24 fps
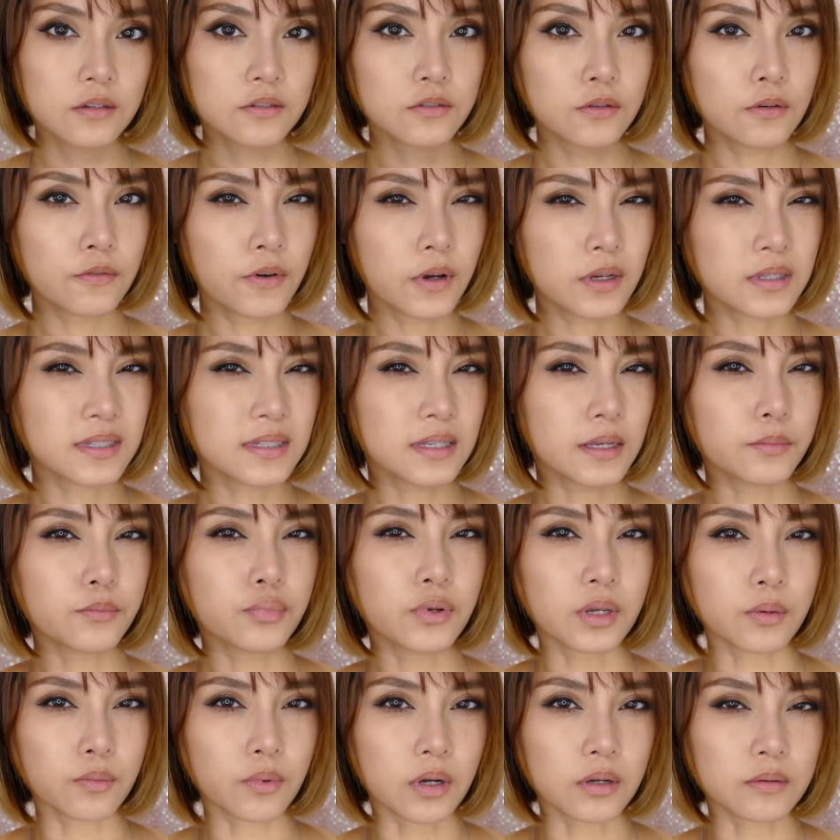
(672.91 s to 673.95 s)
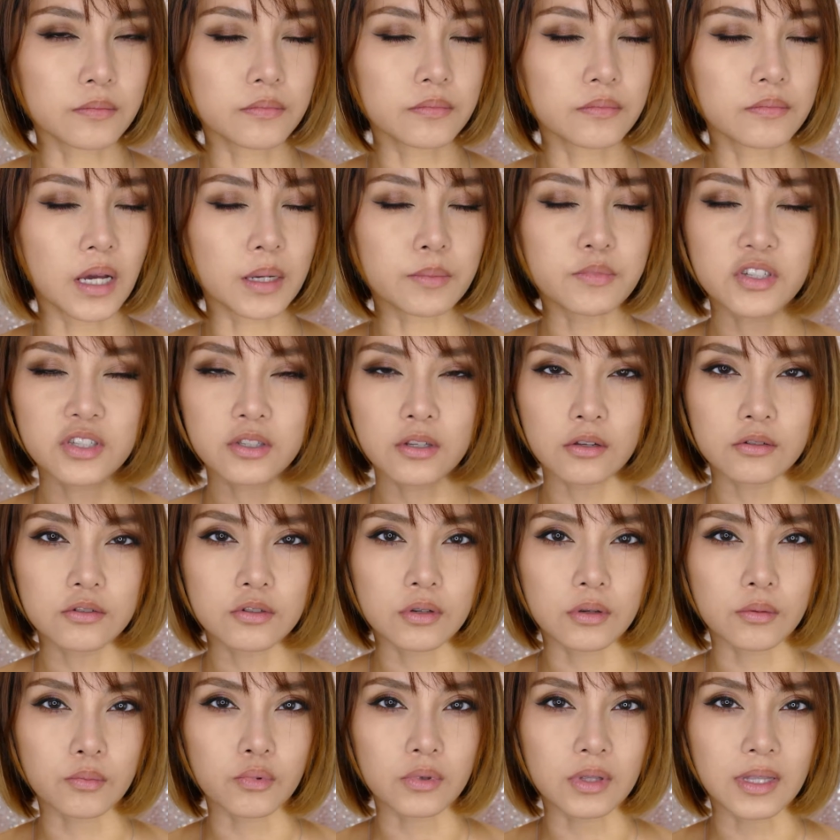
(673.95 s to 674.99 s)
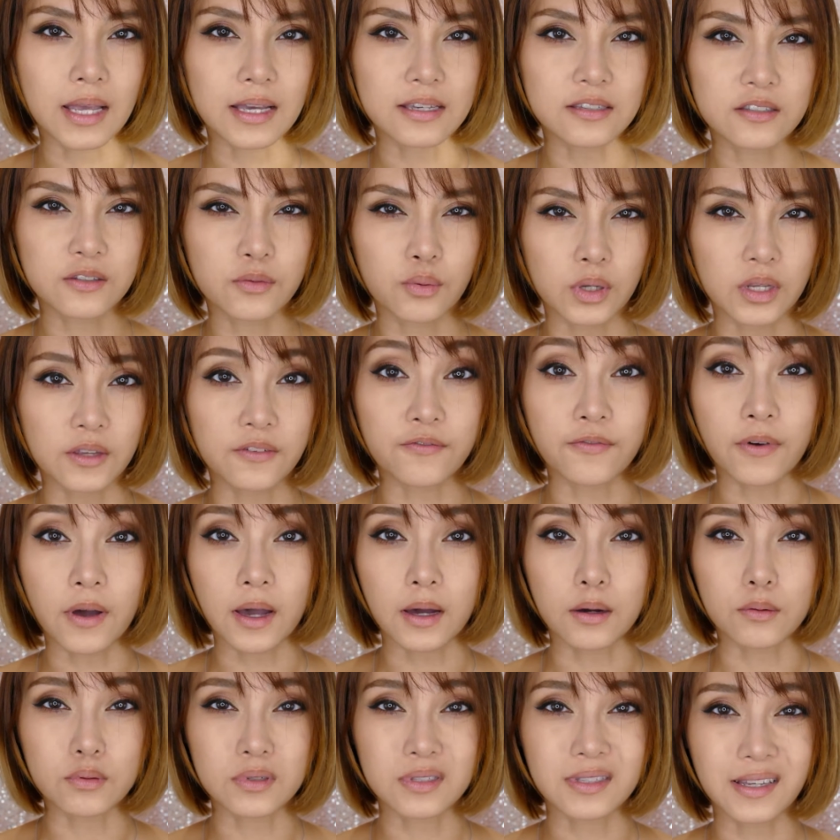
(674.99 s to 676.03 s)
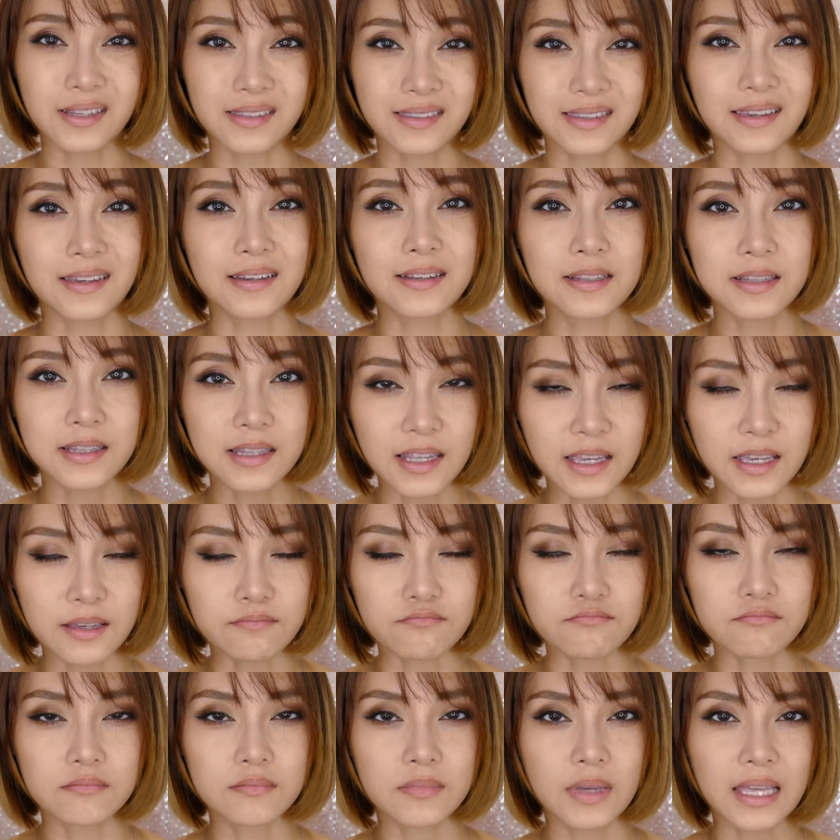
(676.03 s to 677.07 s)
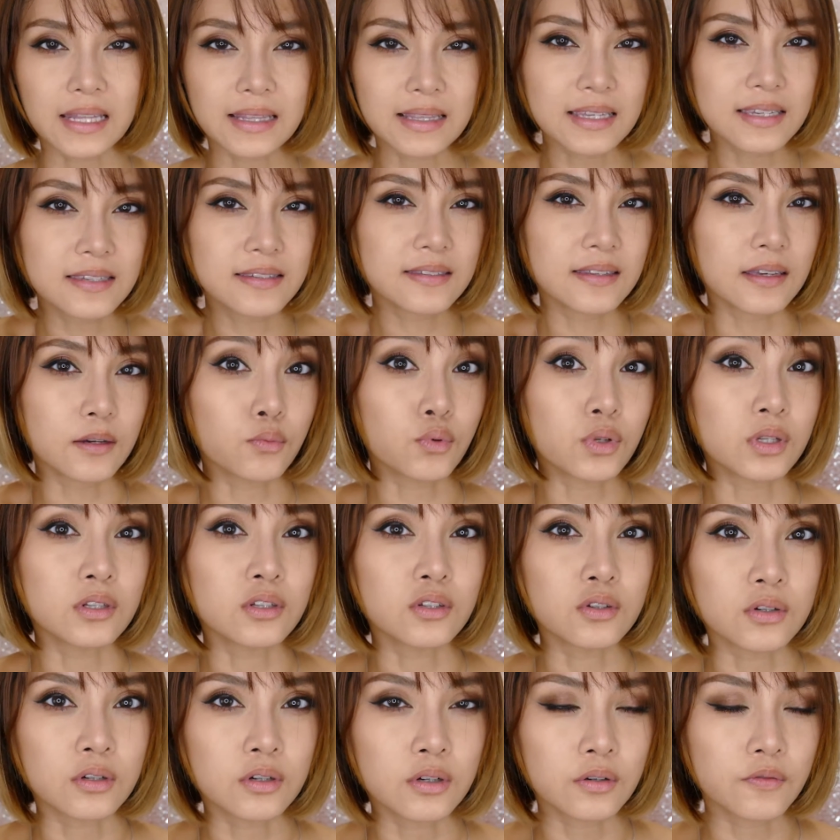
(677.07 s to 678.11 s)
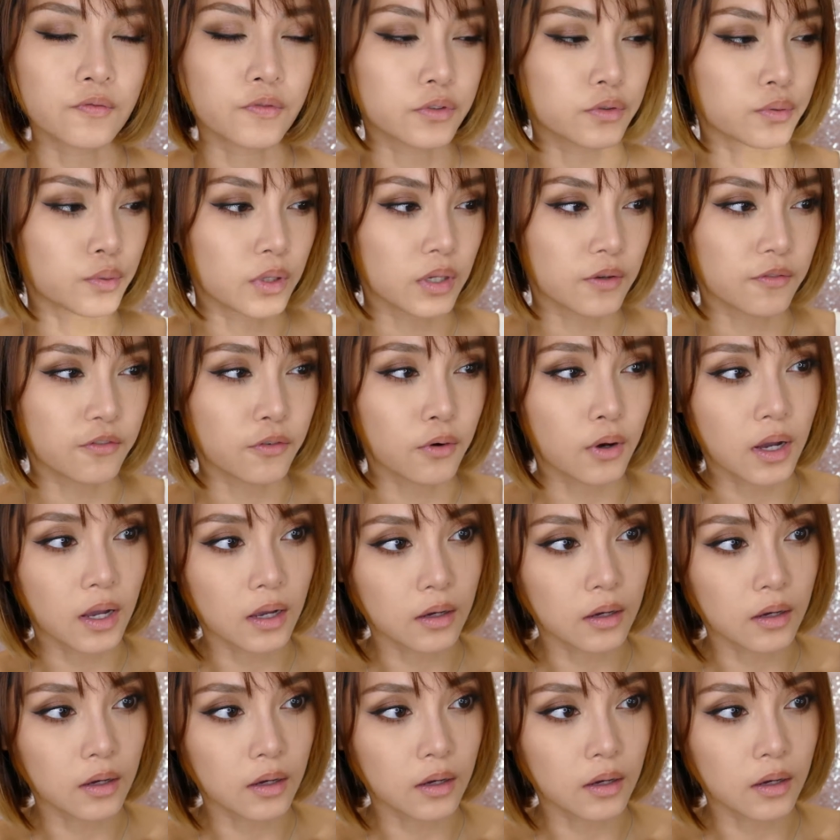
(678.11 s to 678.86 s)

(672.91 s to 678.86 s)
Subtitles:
So far it's done pretty well. I'm just not sure it would last 24 hours like they claim. At least it wouldn't look good for 24